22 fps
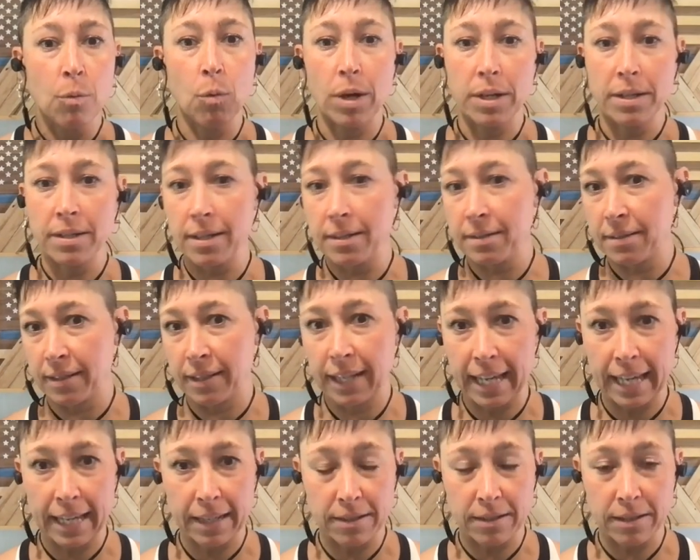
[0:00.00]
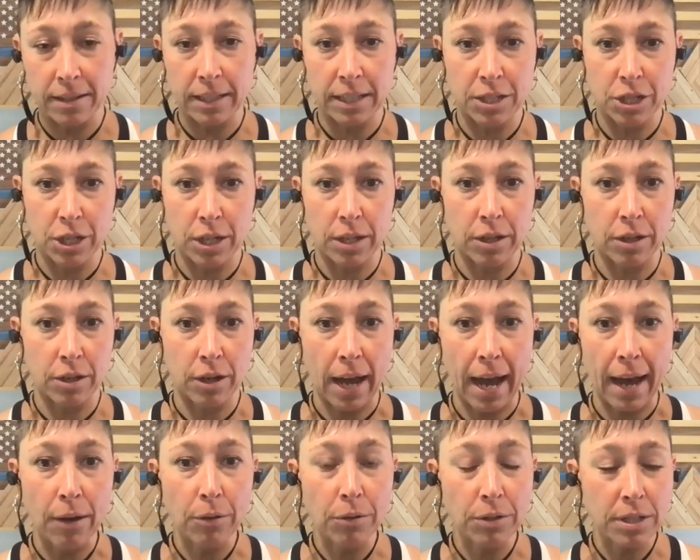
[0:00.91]
One doesn't cancel each other
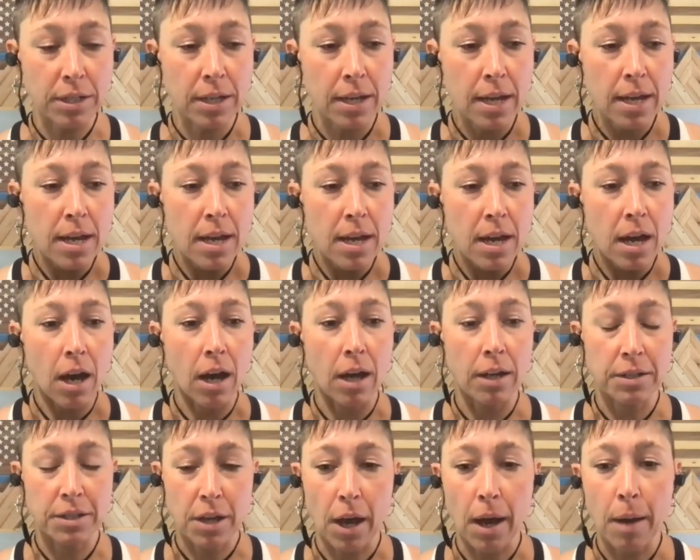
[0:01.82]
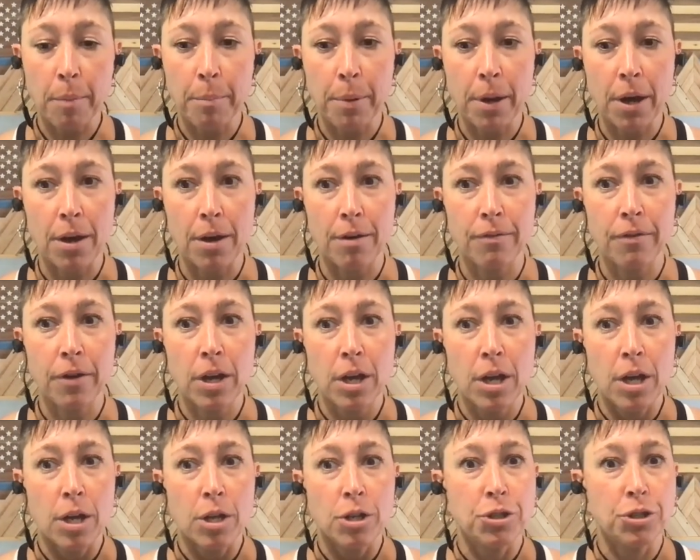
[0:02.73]
out. On top of
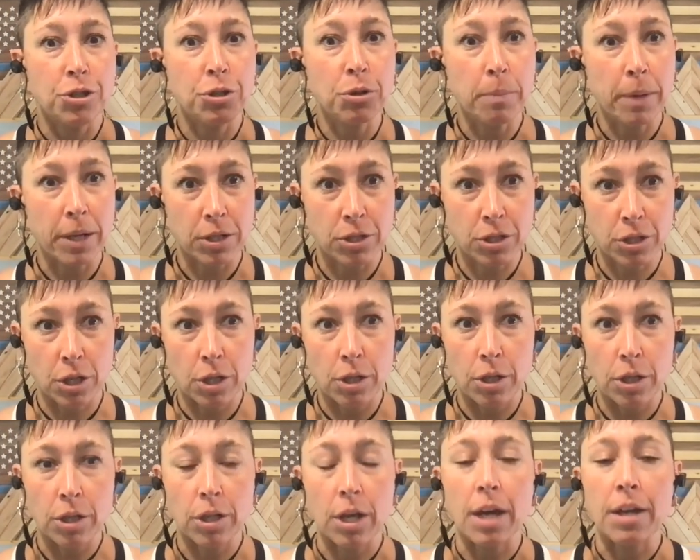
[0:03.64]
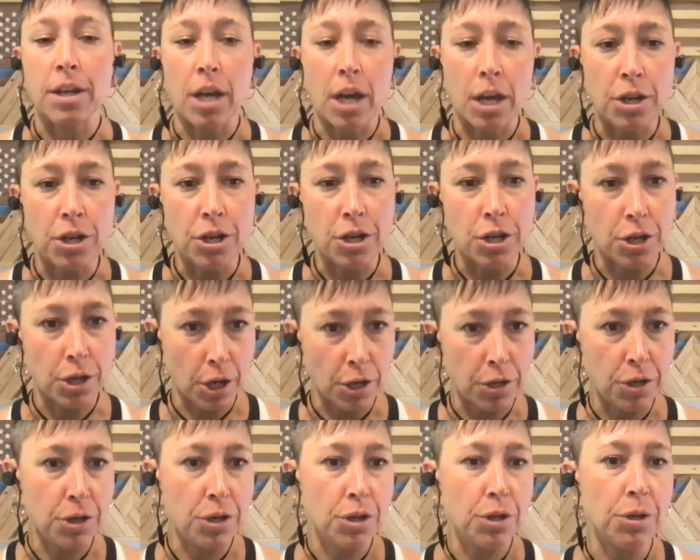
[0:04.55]
too much, an, an,
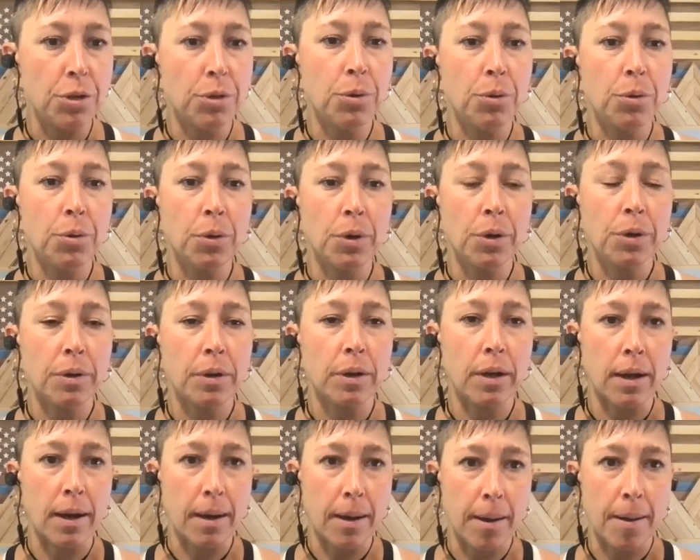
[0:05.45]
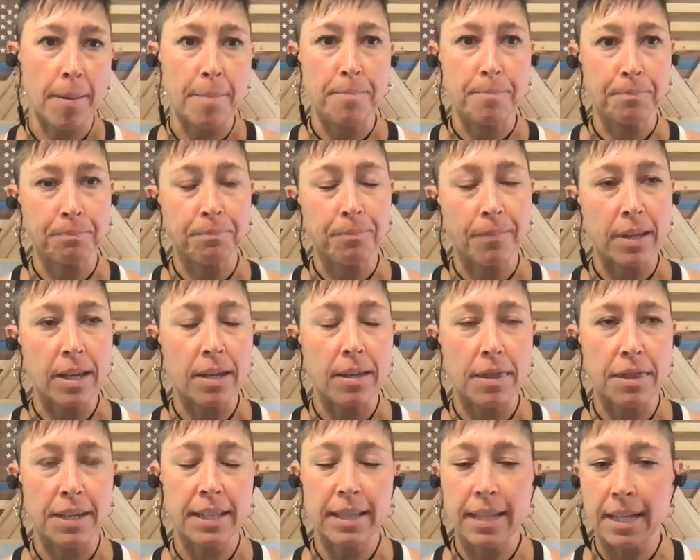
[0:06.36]
a new um,
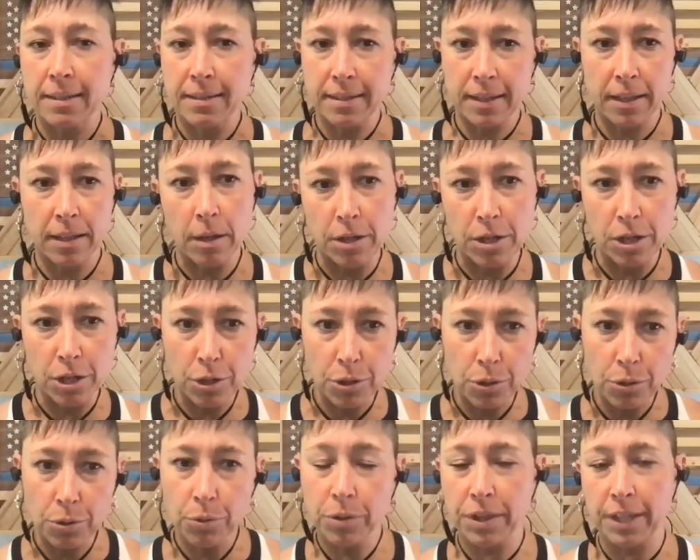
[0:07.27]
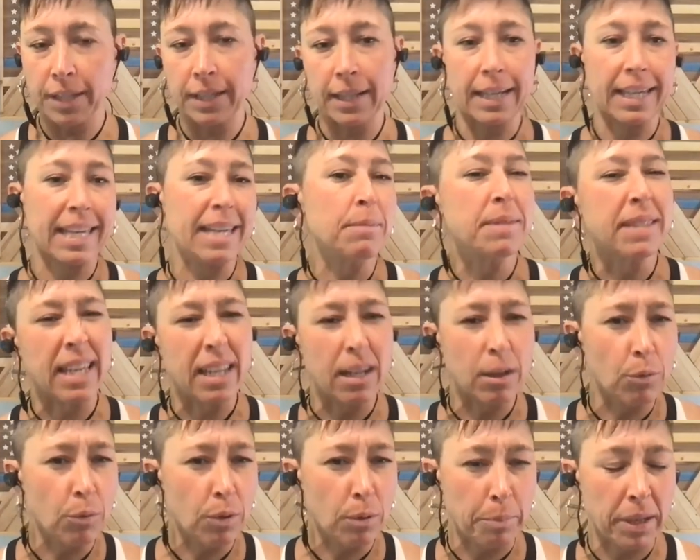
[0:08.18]
thing that's a new thing that keeps
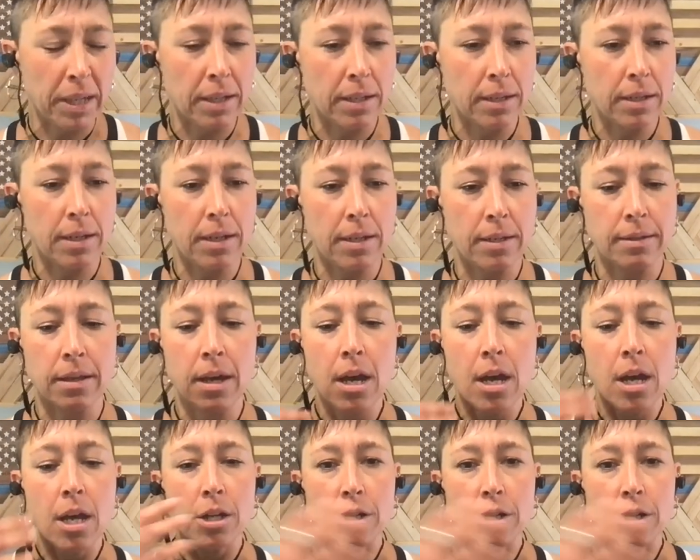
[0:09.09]
getting repeated is